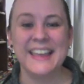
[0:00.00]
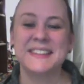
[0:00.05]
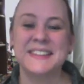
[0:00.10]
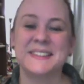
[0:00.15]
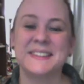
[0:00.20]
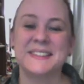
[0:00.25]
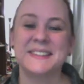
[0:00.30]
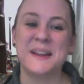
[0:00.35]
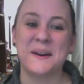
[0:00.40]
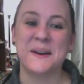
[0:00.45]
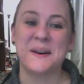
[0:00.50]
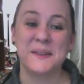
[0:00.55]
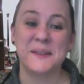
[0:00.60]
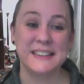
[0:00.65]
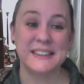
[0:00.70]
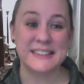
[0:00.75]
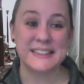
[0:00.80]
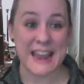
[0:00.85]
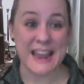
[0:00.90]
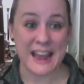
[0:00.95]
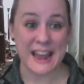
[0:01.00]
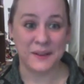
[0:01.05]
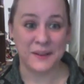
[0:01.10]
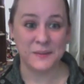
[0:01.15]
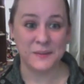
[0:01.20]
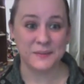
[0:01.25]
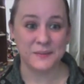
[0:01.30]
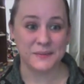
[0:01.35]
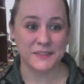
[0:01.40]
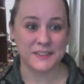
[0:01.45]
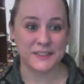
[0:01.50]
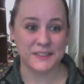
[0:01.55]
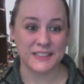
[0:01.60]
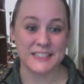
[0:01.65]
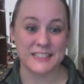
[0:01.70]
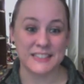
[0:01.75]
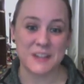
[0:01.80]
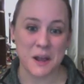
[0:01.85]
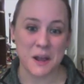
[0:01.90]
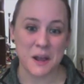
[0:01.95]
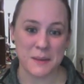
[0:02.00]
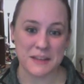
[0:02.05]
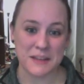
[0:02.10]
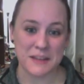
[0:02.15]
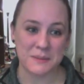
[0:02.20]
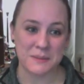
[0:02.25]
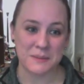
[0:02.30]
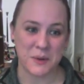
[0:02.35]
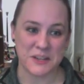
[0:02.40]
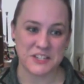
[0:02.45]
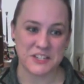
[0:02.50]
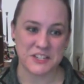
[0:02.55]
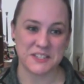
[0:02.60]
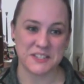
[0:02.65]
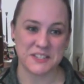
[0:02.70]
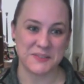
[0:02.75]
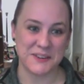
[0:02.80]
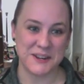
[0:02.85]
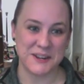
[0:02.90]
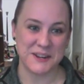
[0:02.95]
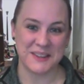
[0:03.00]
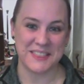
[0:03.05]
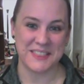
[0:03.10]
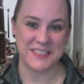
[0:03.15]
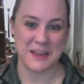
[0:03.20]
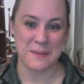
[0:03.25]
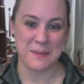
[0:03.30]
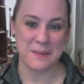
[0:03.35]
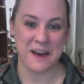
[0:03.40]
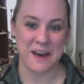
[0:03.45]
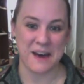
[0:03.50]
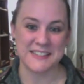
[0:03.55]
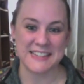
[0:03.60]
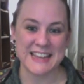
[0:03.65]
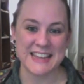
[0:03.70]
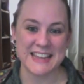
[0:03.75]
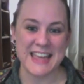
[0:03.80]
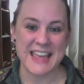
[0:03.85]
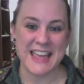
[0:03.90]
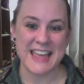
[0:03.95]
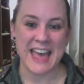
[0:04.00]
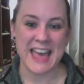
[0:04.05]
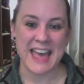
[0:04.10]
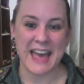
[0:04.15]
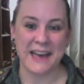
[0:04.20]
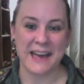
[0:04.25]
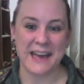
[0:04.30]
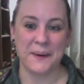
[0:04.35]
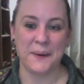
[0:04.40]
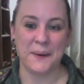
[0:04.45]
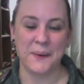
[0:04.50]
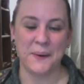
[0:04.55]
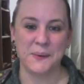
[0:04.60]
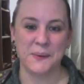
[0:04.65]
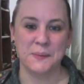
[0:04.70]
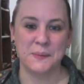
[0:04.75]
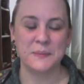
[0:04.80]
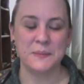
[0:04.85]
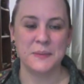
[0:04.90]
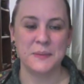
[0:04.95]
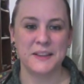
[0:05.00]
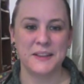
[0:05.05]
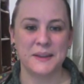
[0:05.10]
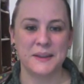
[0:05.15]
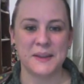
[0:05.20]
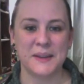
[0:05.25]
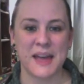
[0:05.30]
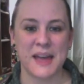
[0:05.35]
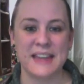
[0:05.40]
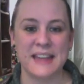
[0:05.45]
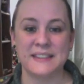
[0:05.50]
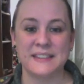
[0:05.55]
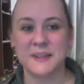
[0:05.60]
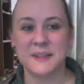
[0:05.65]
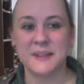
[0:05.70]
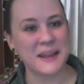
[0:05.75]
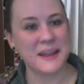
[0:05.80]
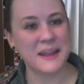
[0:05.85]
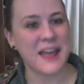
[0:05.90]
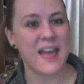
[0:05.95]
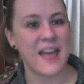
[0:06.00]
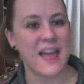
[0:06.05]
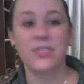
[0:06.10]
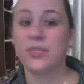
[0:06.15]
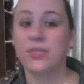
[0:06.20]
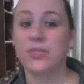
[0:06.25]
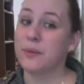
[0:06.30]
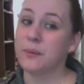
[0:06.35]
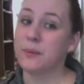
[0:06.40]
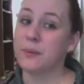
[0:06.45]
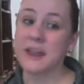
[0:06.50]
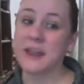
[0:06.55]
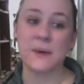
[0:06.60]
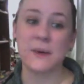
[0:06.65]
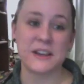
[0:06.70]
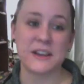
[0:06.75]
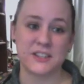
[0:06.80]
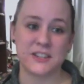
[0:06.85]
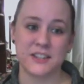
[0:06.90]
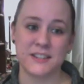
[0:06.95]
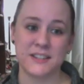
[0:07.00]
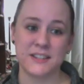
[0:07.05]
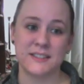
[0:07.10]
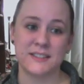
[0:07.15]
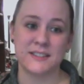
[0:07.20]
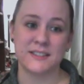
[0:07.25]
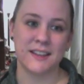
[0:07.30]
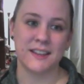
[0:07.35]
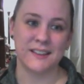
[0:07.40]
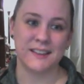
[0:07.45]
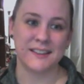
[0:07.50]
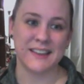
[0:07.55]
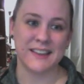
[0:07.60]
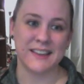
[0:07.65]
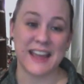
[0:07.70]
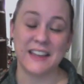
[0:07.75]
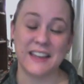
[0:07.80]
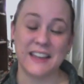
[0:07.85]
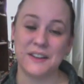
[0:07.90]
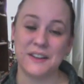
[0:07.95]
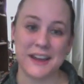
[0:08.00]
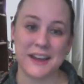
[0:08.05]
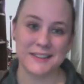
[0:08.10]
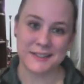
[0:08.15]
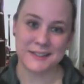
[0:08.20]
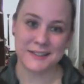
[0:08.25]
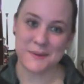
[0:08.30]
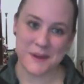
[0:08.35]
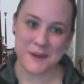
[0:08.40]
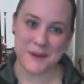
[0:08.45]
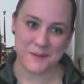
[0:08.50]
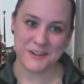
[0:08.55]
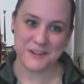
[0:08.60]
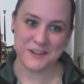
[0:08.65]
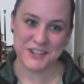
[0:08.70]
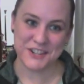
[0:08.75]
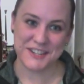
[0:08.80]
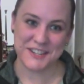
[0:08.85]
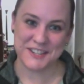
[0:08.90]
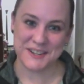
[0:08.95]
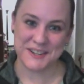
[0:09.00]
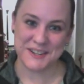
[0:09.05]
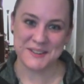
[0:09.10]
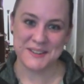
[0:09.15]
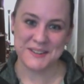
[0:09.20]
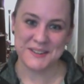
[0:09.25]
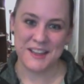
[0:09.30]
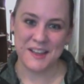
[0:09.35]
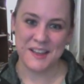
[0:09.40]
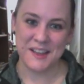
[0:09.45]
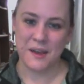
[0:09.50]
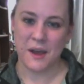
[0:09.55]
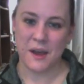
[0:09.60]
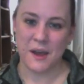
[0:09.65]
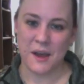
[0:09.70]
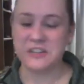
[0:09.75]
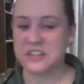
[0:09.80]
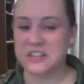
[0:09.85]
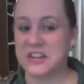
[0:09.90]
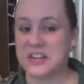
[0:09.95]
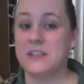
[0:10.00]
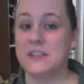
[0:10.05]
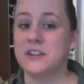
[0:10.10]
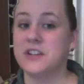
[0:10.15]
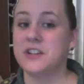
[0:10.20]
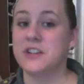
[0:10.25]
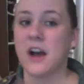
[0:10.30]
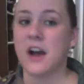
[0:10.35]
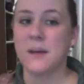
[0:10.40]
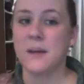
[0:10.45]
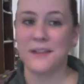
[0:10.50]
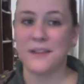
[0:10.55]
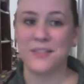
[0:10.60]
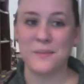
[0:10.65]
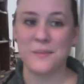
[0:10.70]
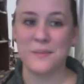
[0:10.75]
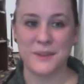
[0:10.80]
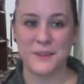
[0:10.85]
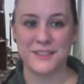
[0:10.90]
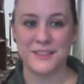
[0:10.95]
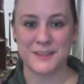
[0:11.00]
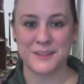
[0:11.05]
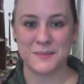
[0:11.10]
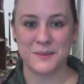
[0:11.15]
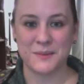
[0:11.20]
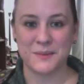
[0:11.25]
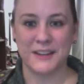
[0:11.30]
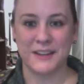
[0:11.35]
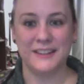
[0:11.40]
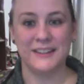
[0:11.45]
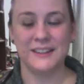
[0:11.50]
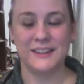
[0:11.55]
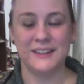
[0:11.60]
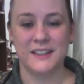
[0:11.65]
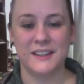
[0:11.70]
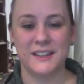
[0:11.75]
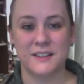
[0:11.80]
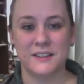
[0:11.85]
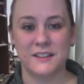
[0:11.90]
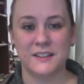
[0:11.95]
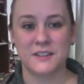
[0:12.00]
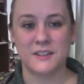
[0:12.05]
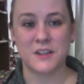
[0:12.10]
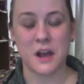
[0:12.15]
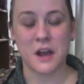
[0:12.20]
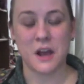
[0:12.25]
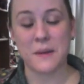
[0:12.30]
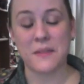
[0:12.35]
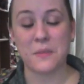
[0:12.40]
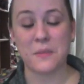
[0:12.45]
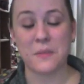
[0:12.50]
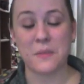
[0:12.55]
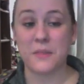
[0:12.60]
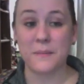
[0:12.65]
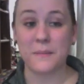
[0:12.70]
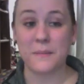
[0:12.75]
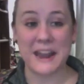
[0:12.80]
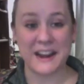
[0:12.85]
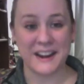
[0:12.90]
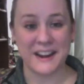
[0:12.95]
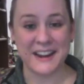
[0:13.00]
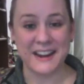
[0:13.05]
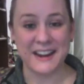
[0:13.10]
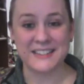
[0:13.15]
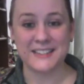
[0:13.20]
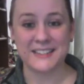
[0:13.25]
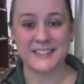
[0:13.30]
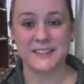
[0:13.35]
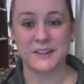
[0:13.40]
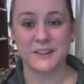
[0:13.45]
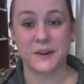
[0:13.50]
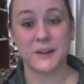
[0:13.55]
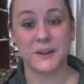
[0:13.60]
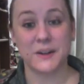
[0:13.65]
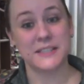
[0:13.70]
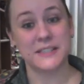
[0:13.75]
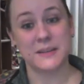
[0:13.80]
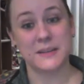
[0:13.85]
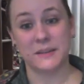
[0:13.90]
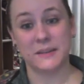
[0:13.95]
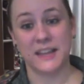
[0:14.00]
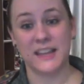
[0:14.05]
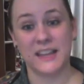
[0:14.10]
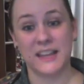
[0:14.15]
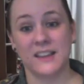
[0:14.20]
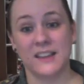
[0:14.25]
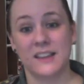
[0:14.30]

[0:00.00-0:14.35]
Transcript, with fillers: So now let's talk about some questions for you to think about at home. Okay, so again, three questions. Okay, you guys know what I want you to do. I want you to either talk about them with someone, so talk about them with a parent or a sibling,